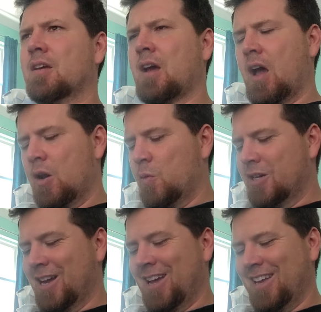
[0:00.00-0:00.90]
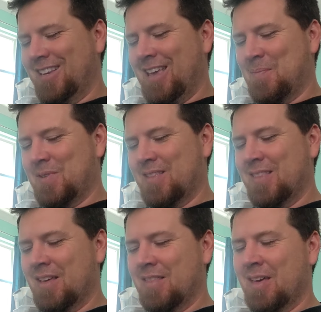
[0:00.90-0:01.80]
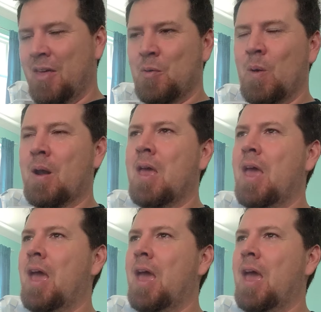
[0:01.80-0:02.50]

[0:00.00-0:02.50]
kind of wish I had kept the other one.